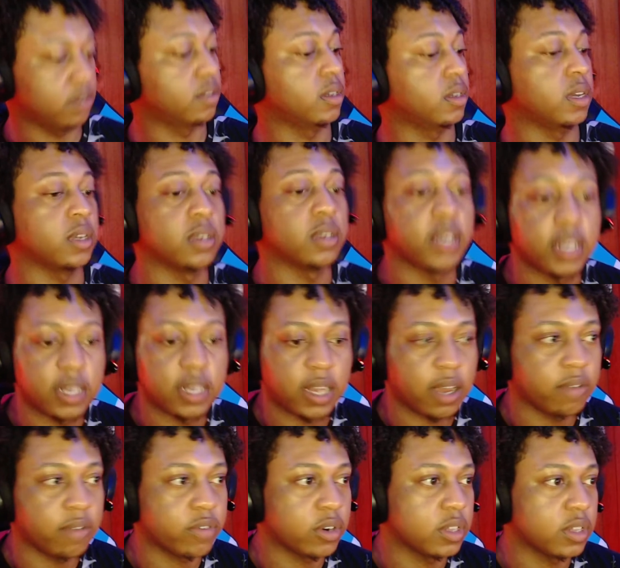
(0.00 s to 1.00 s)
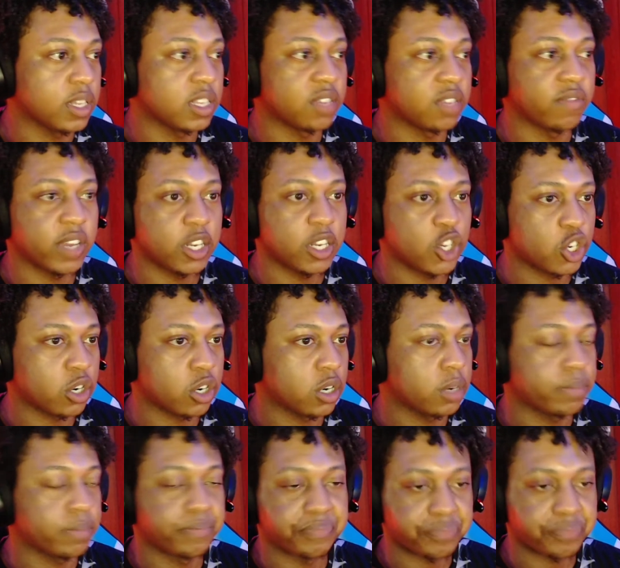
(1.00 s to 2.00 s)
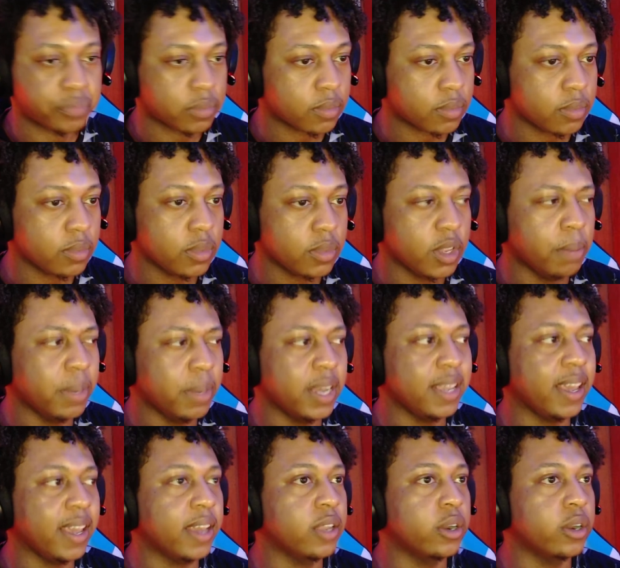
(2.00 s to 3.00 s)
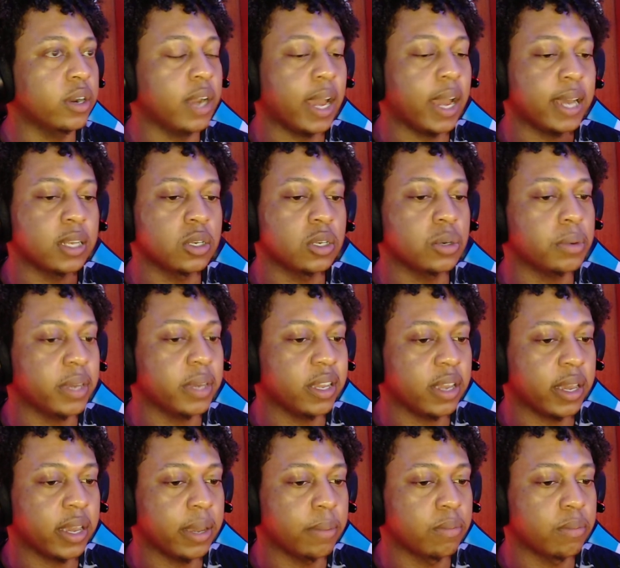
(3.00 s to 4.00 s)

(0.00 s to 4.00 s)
endeavor, this venture, but yet you're not doing it.